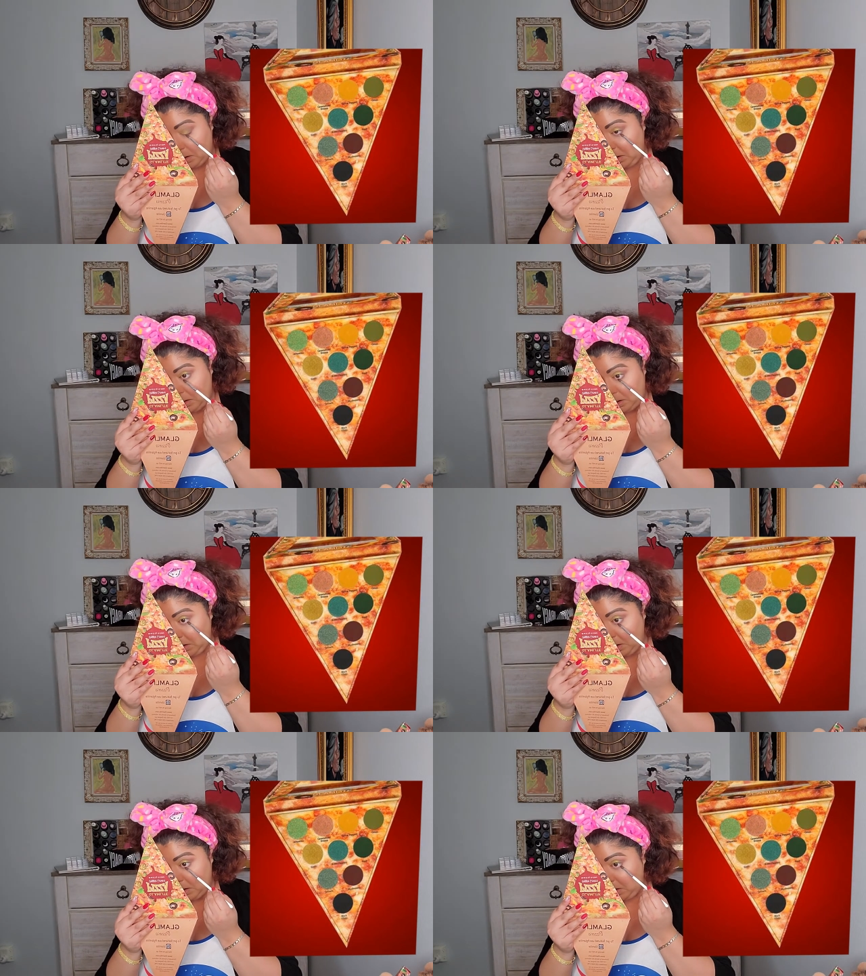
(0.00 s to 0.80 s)

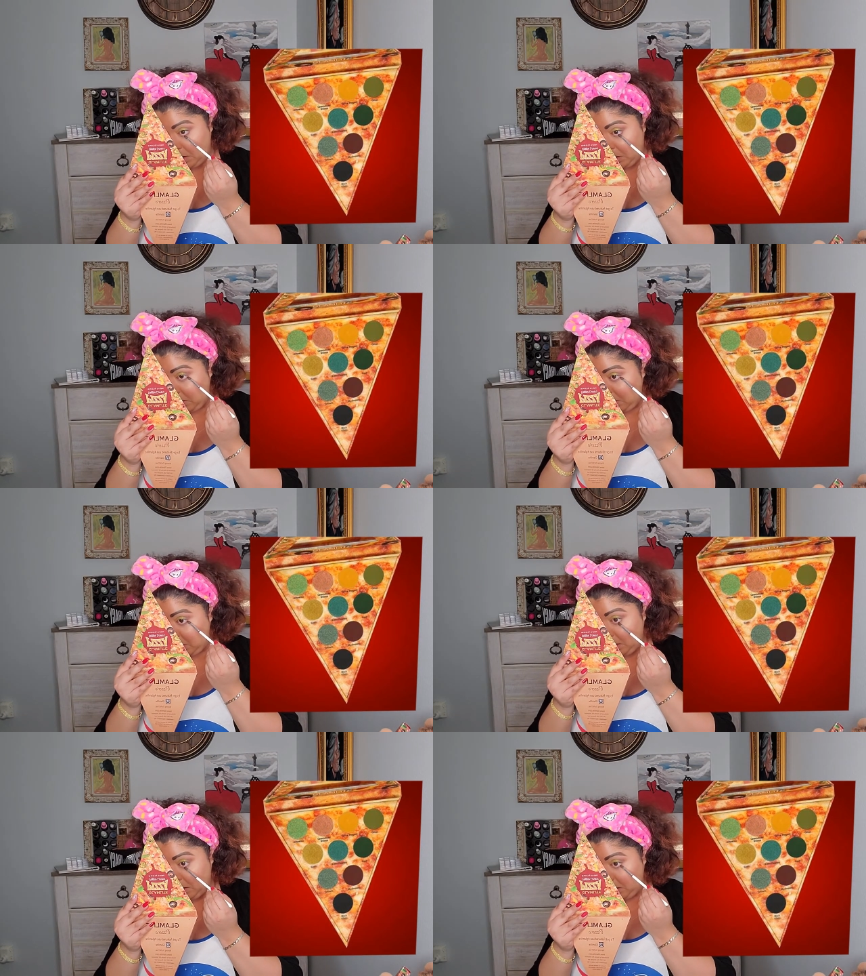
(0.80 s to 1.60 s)

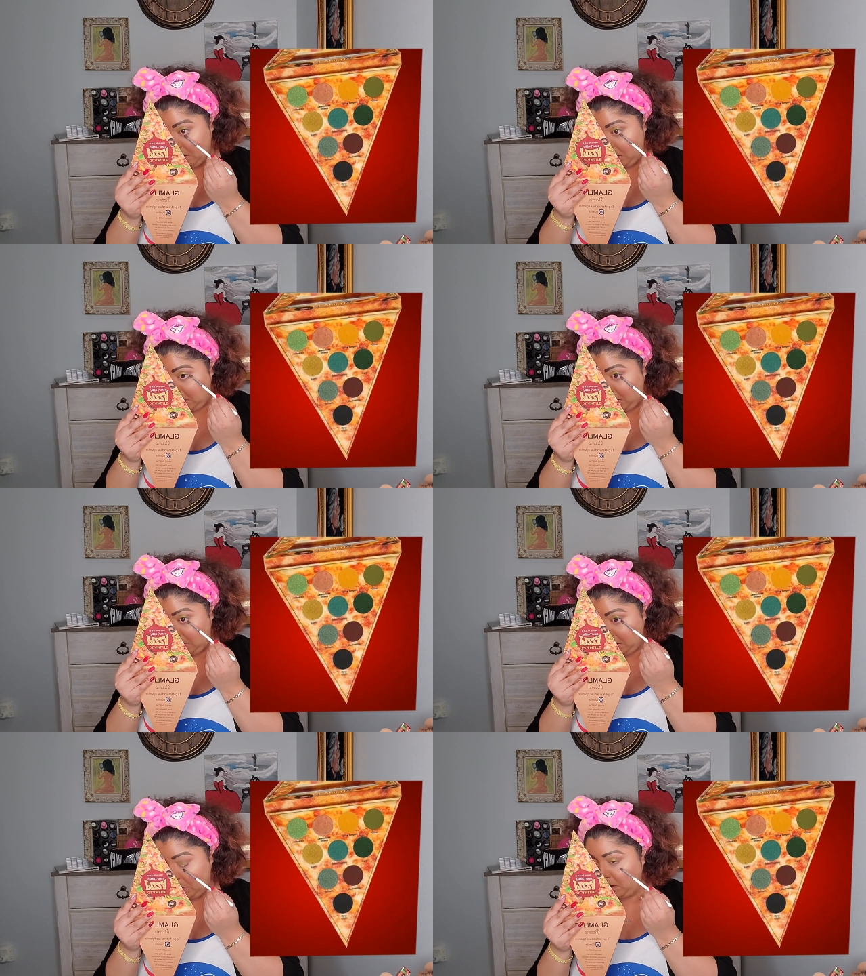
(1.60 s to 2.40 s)

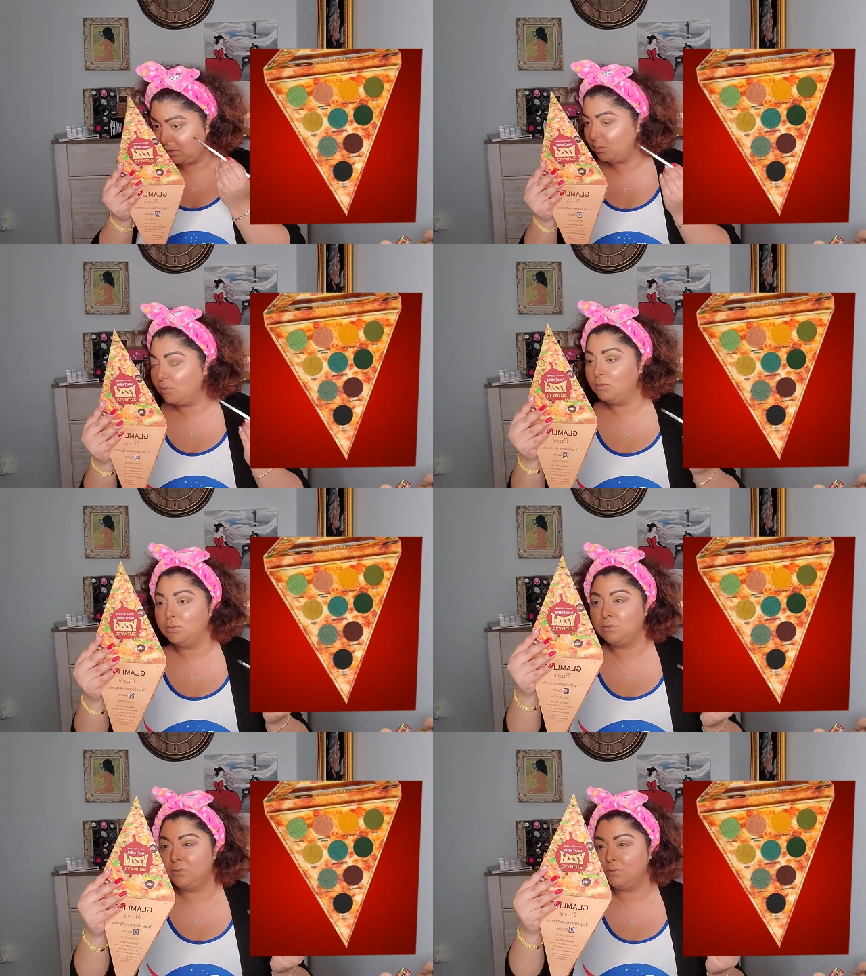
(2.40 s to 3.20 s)

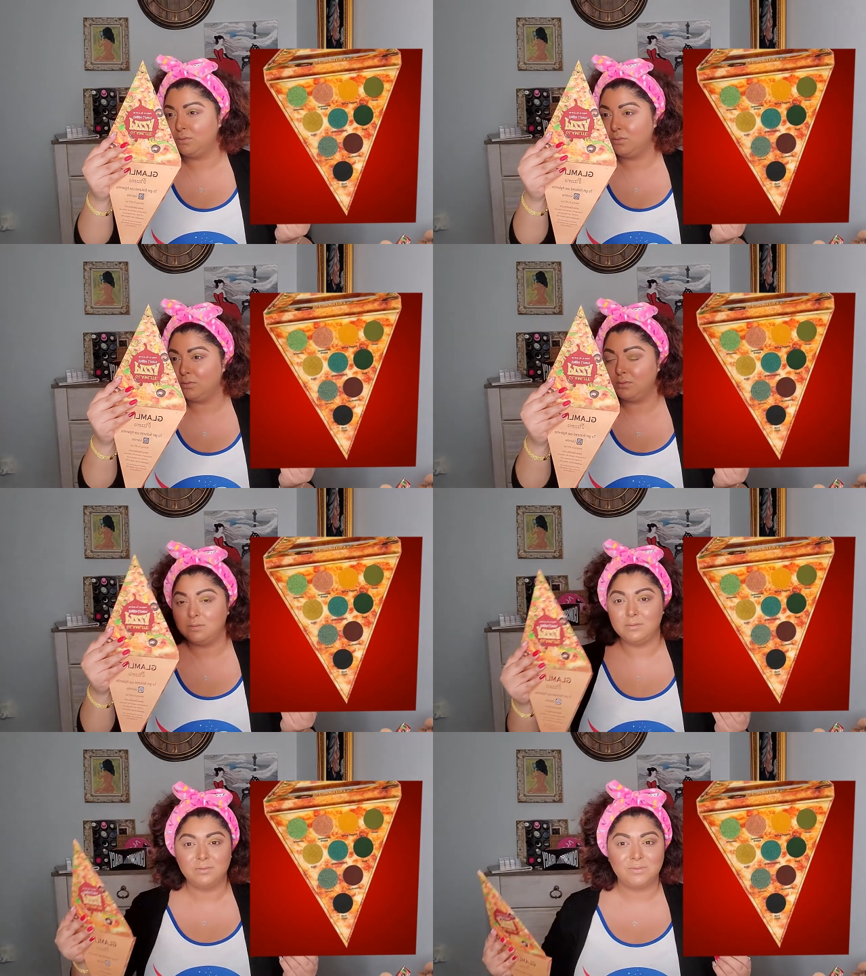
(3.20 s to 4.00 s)

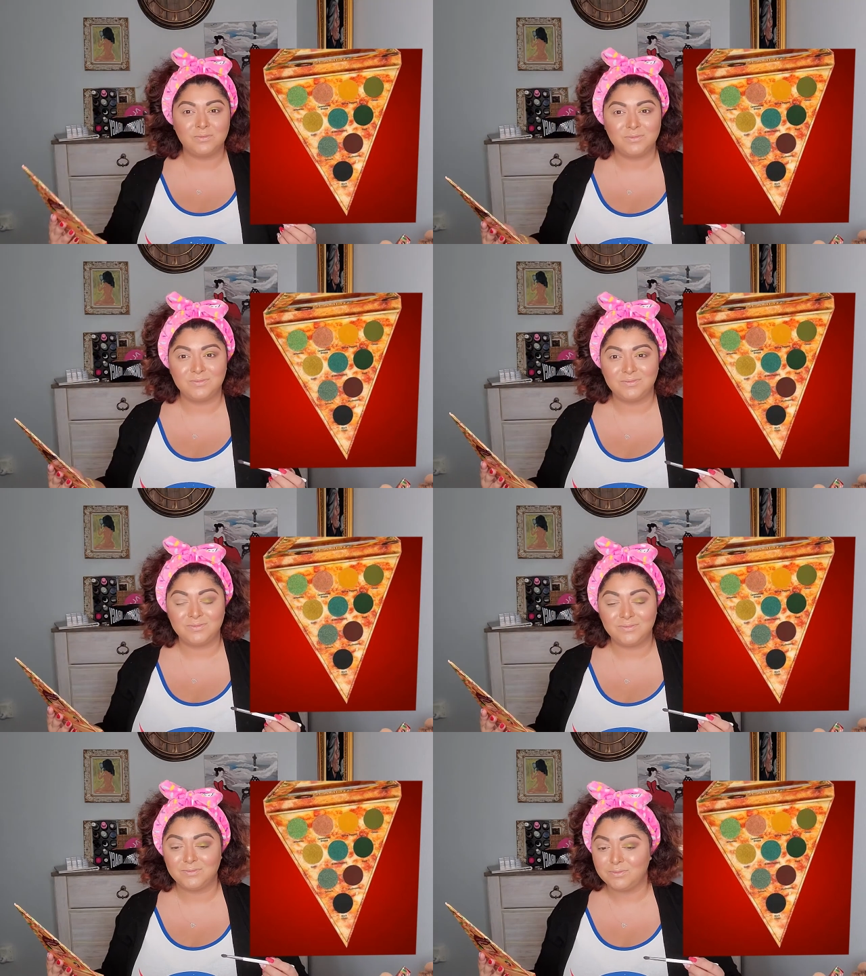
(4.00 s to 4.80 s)

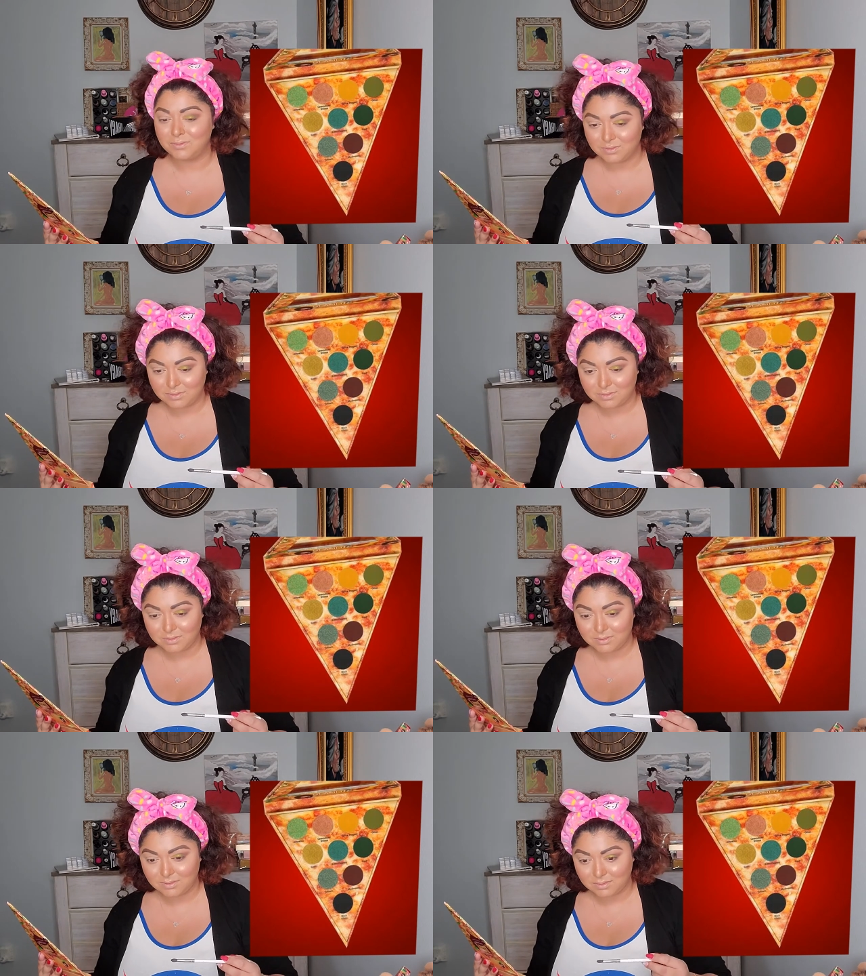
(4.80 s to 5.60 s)

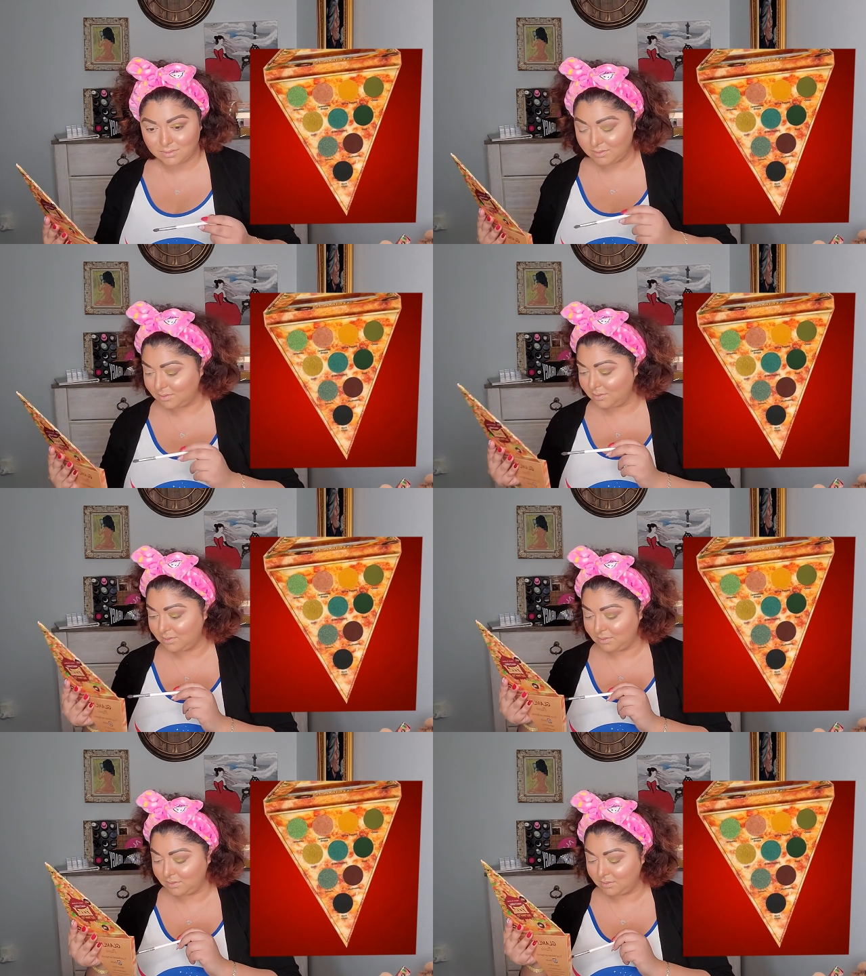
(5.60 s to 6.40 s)

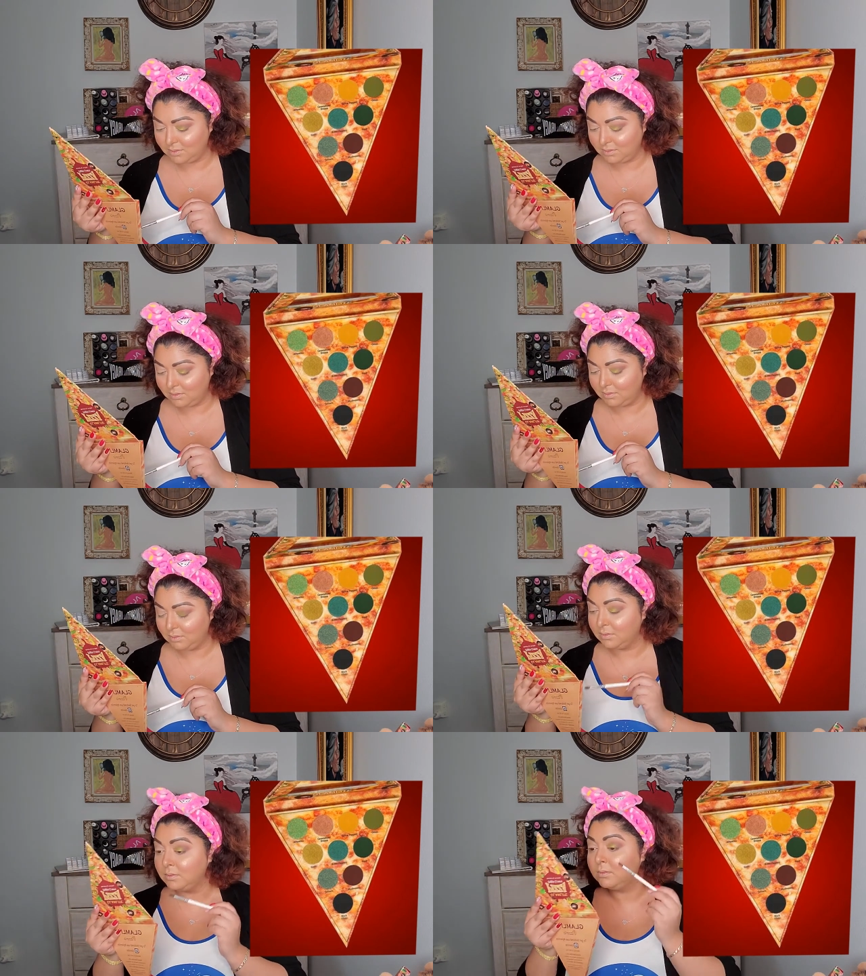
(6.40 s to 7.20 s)

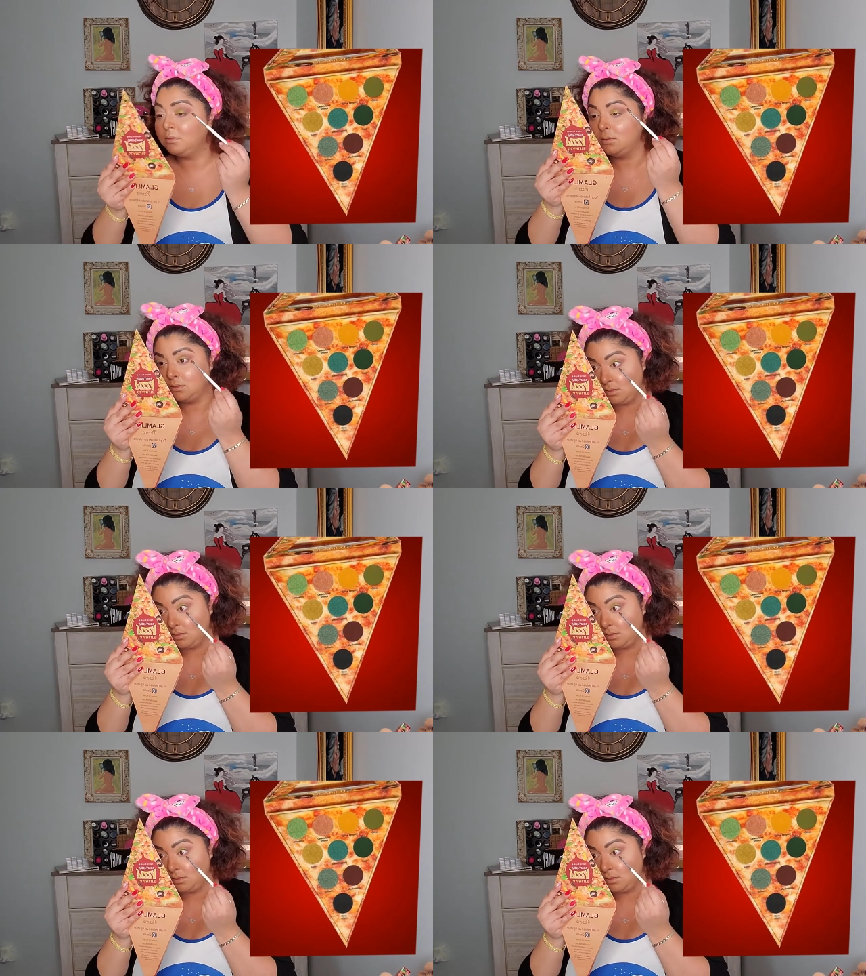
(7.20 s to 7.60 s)
No one is speaking in this clip.